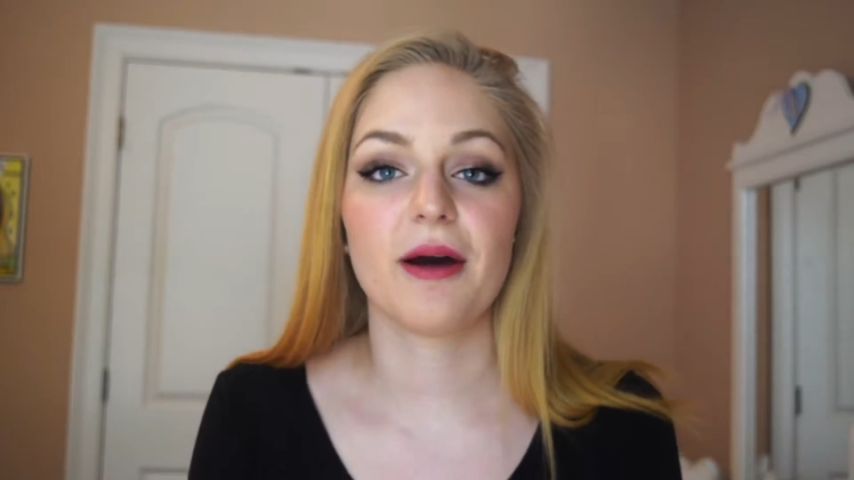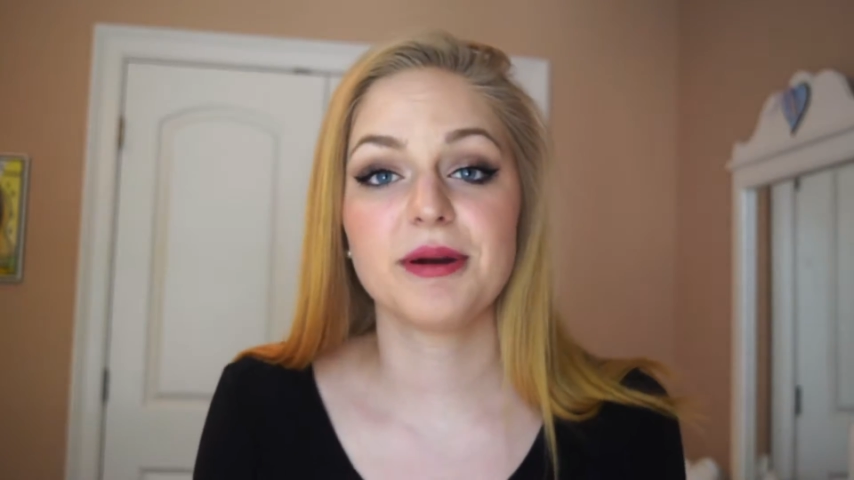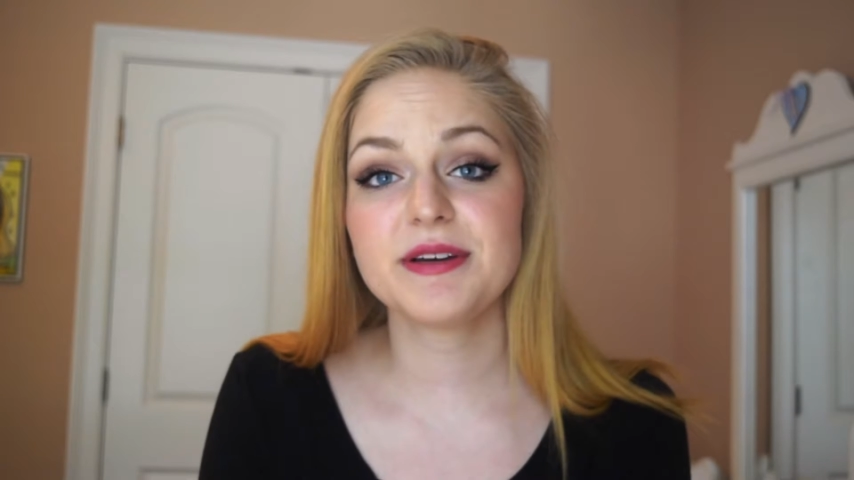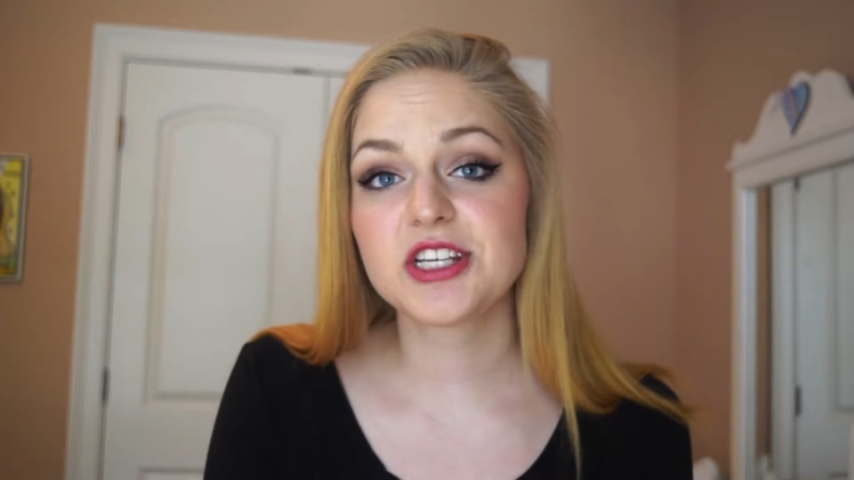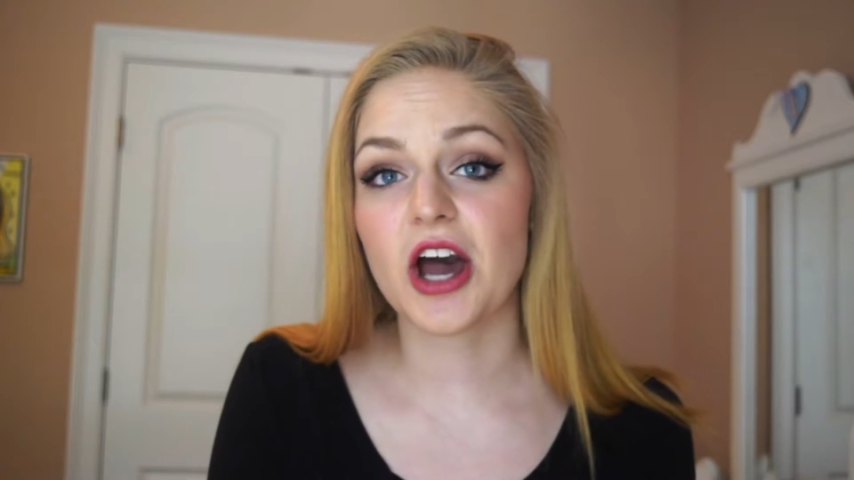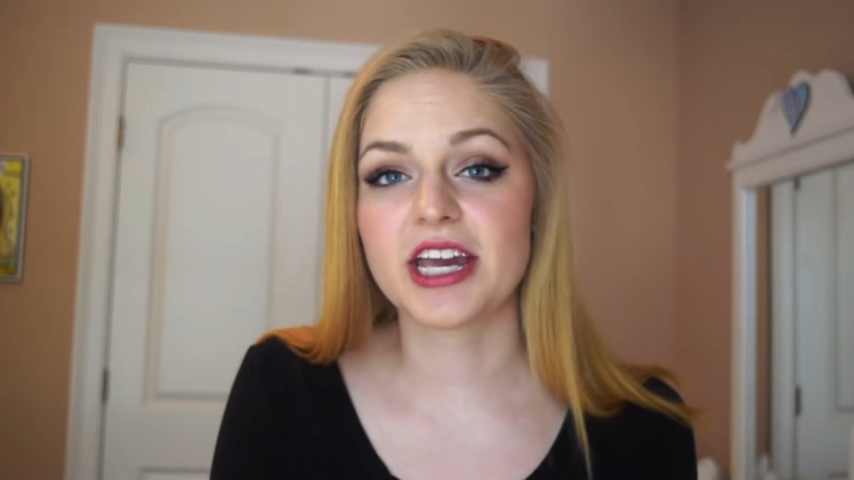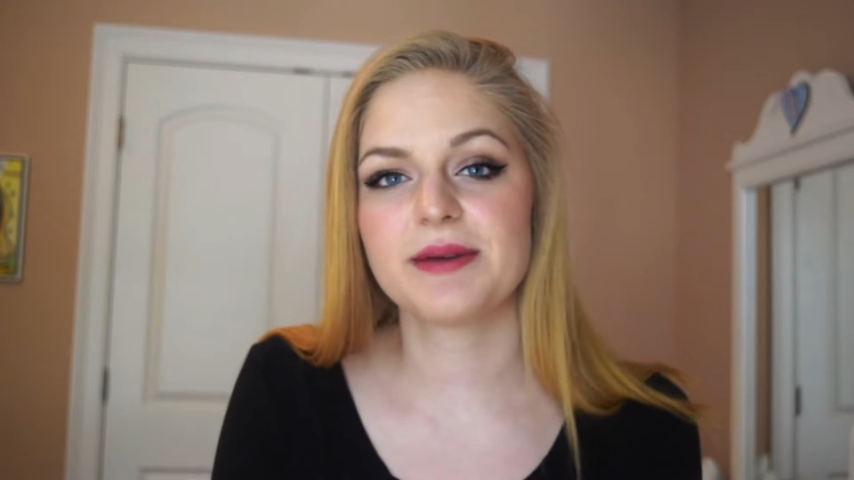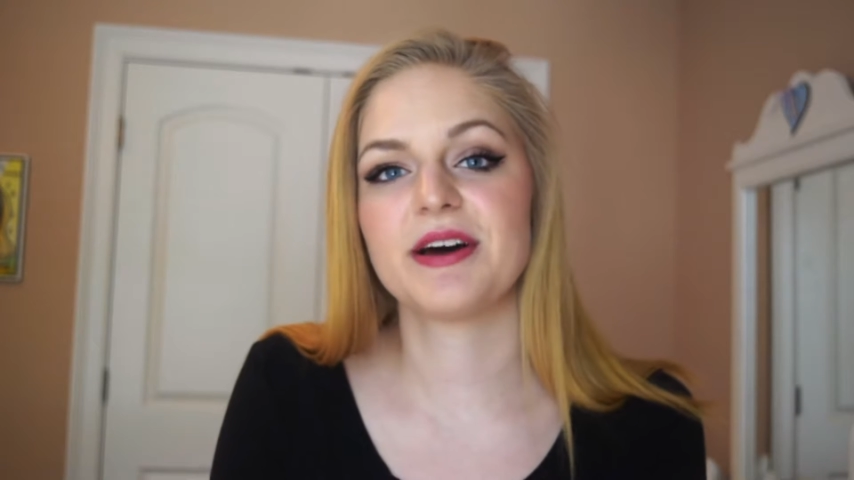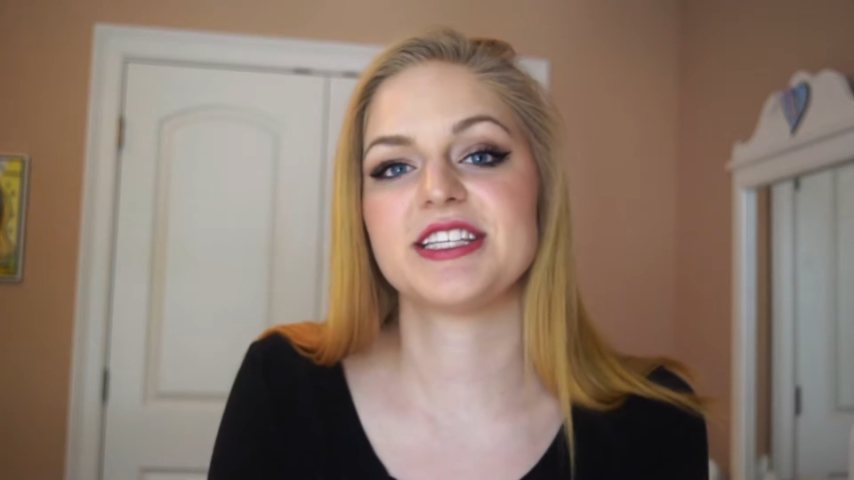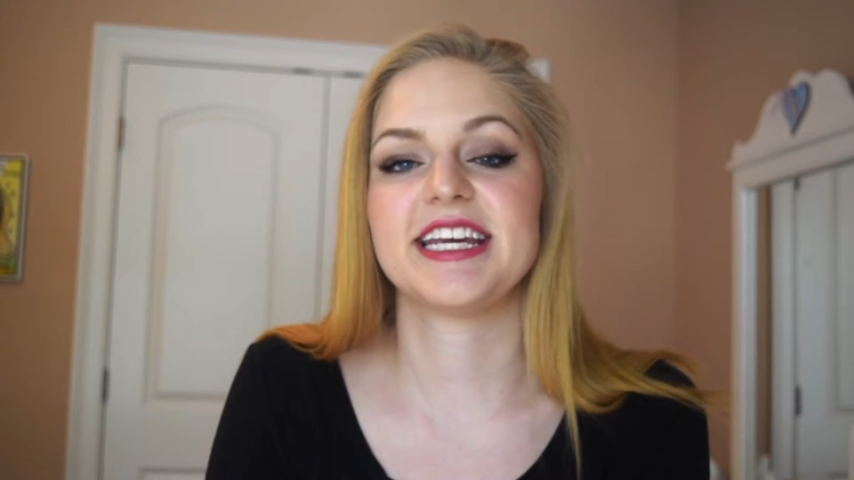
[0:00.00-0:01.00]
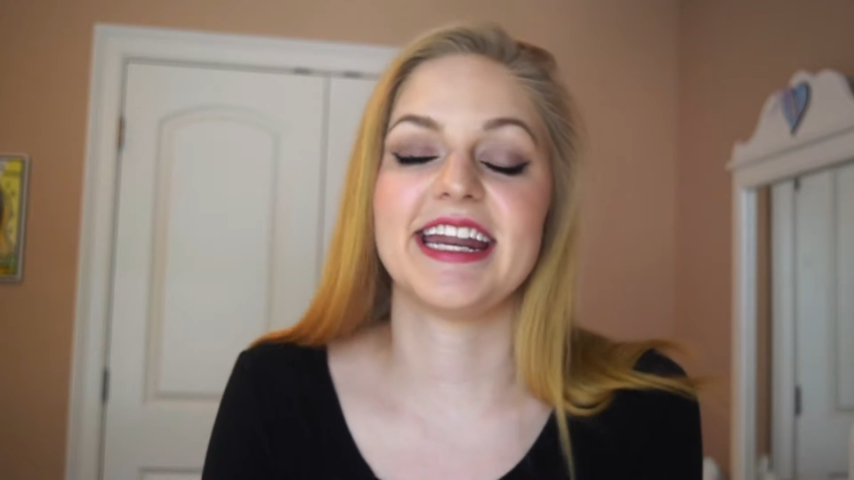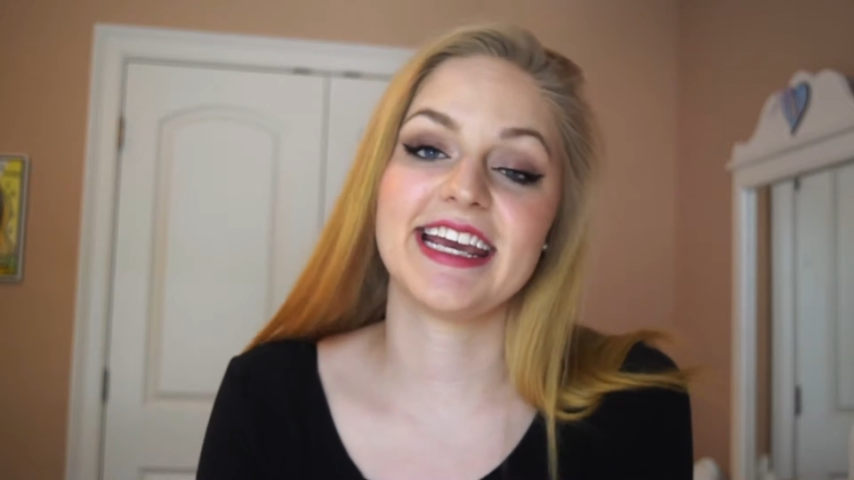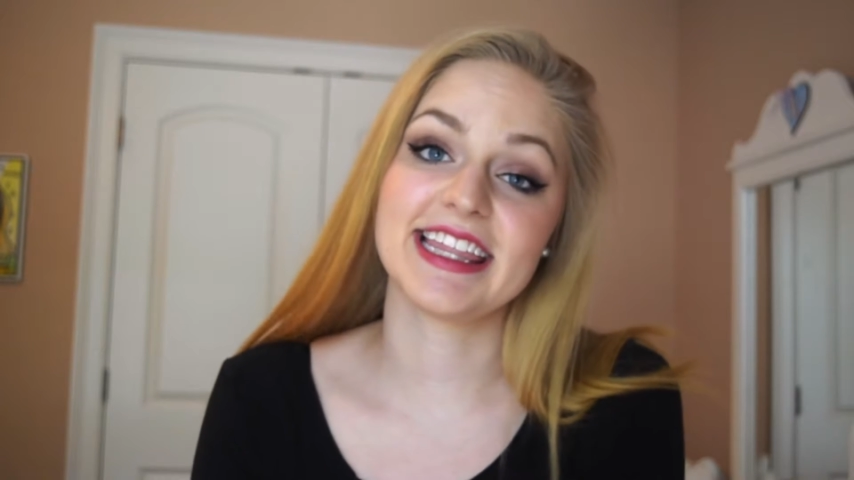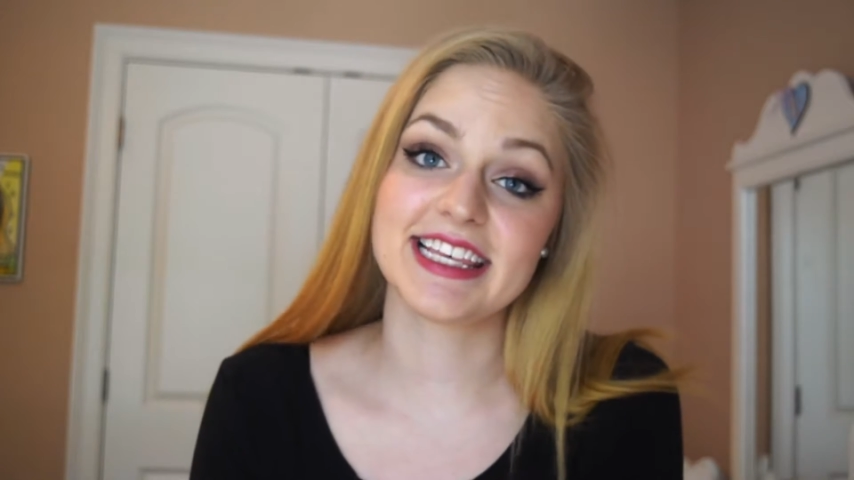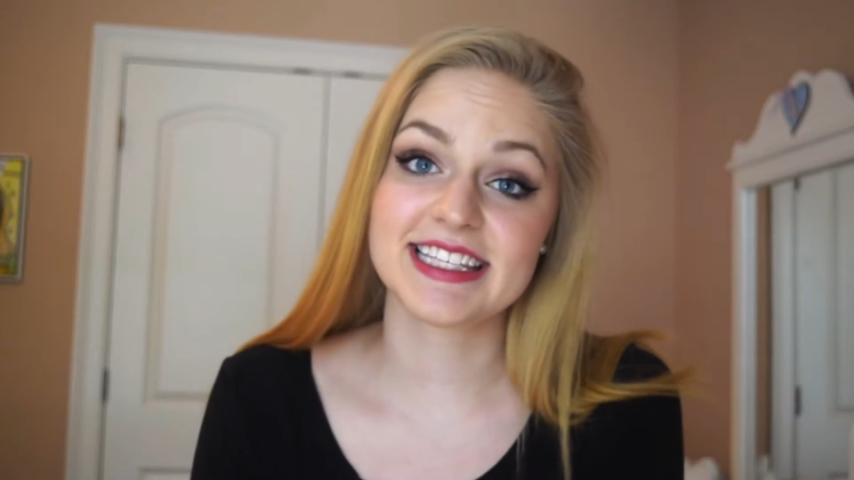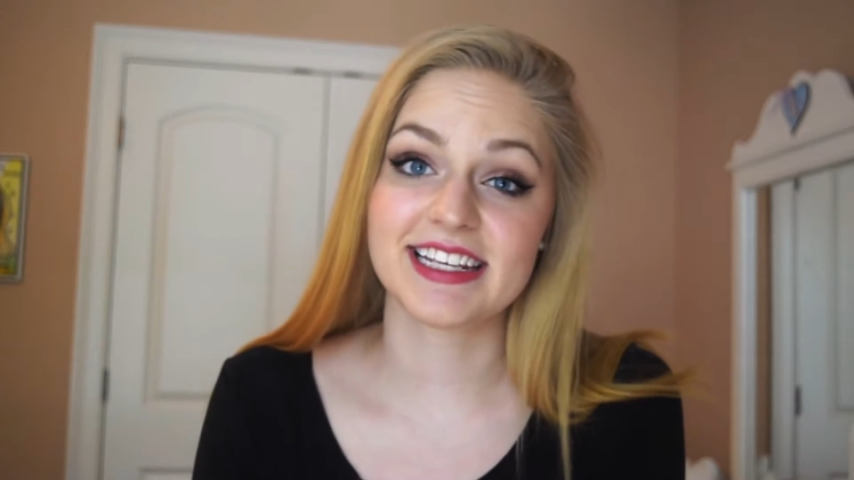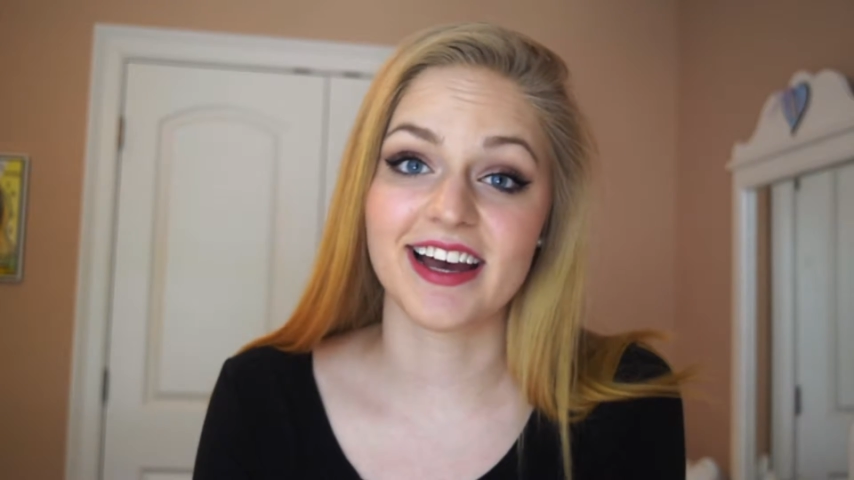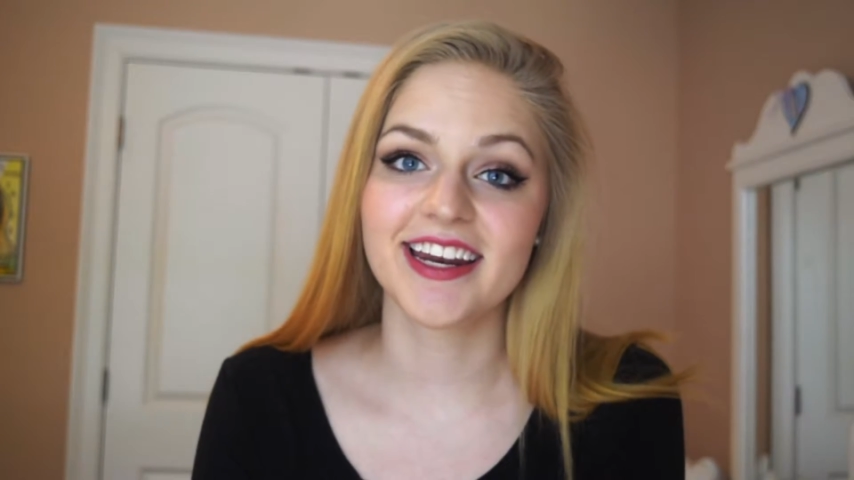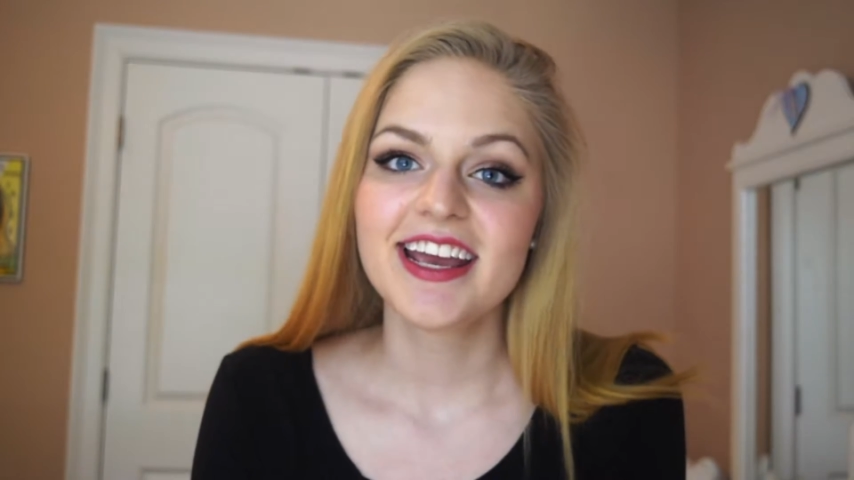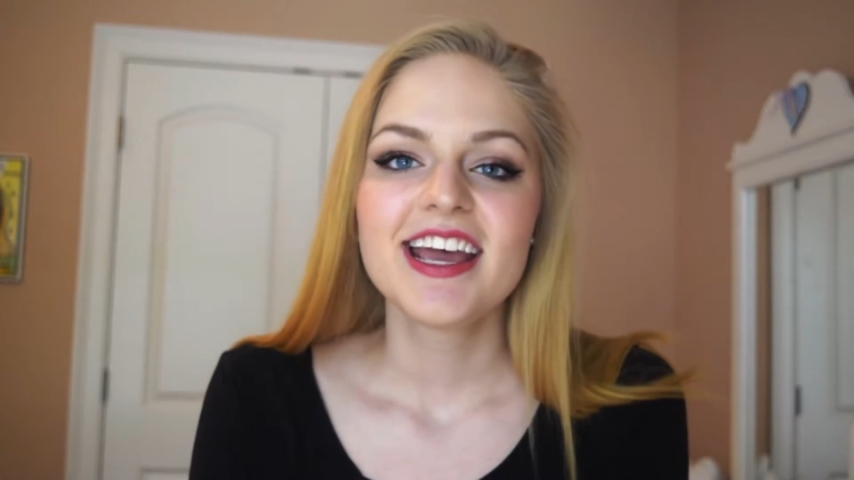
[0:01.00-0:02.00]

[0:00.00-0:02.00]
I'm going to be talking about tanning in the sun.